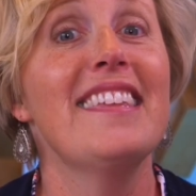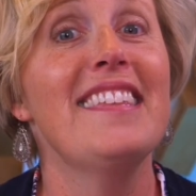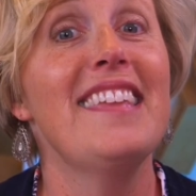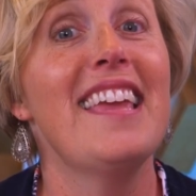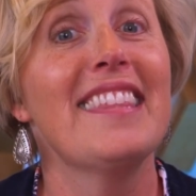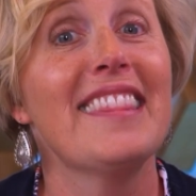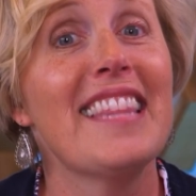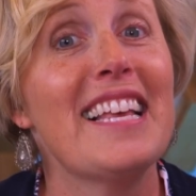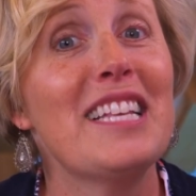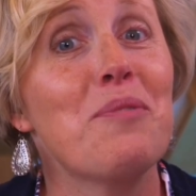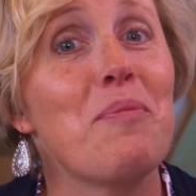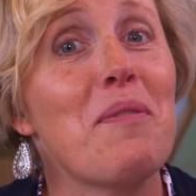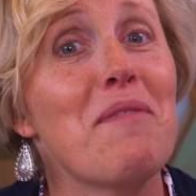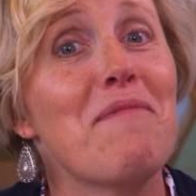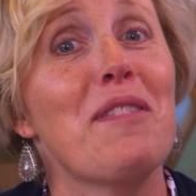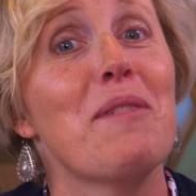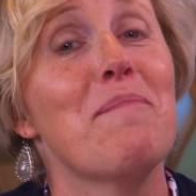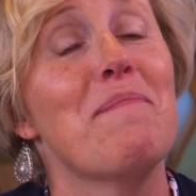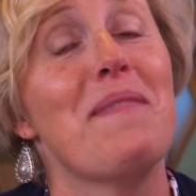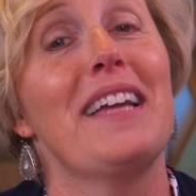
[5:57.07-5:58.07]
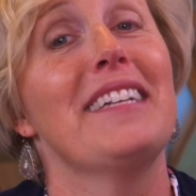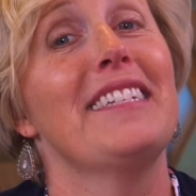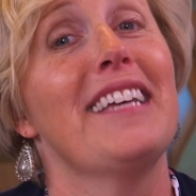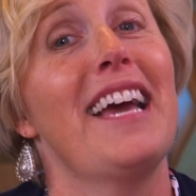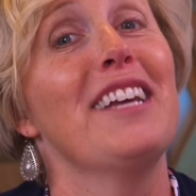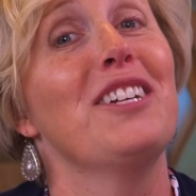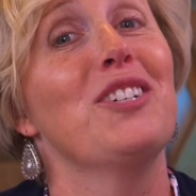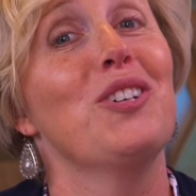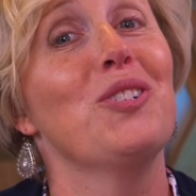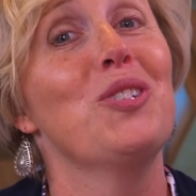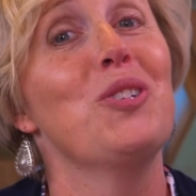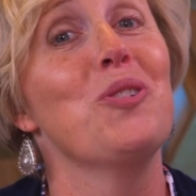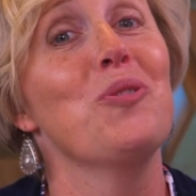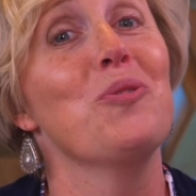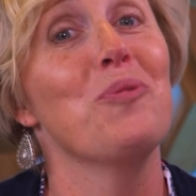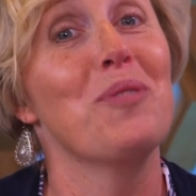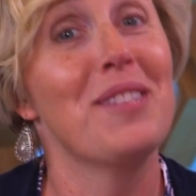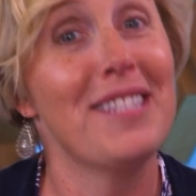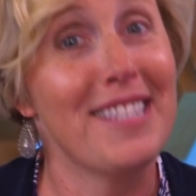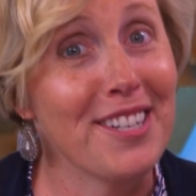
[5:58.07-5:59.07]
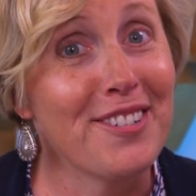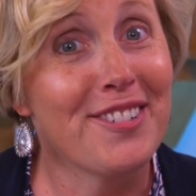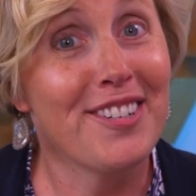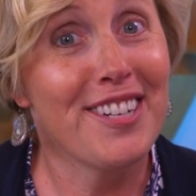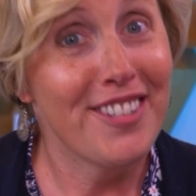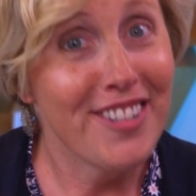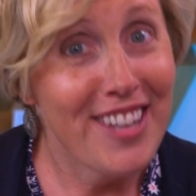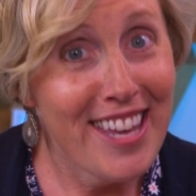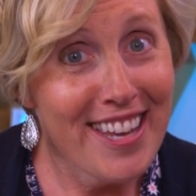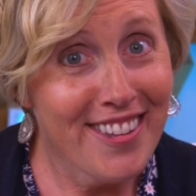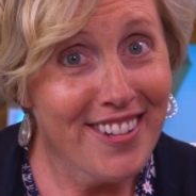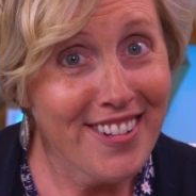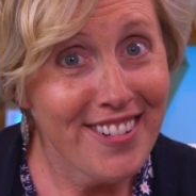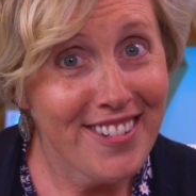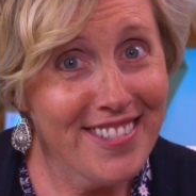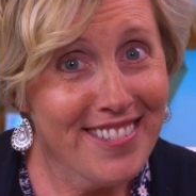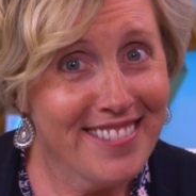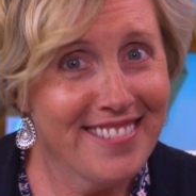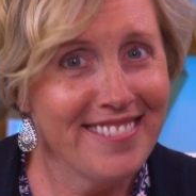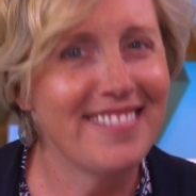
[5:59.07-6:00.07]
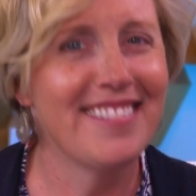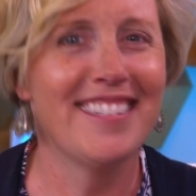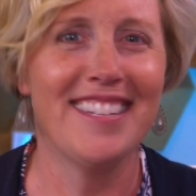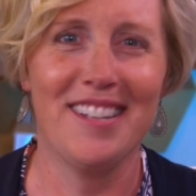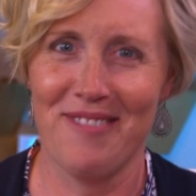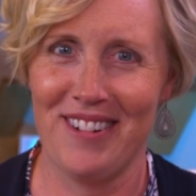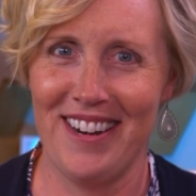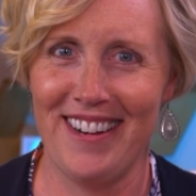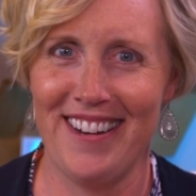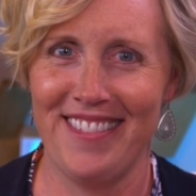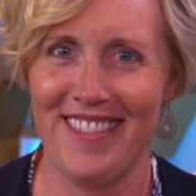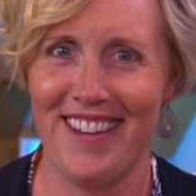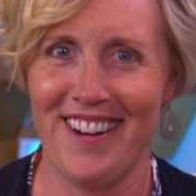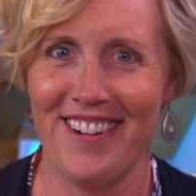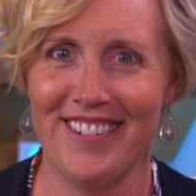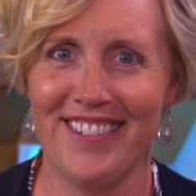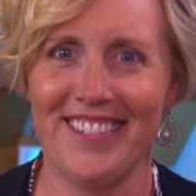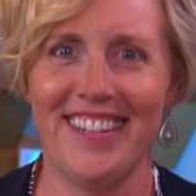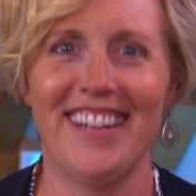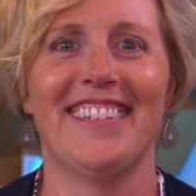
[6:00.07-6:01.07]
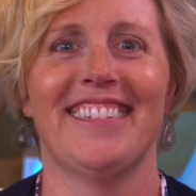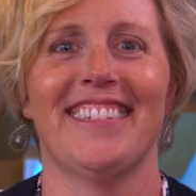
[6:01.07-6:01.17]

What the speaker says: Unless we flip that title to serial killer. See what I did there?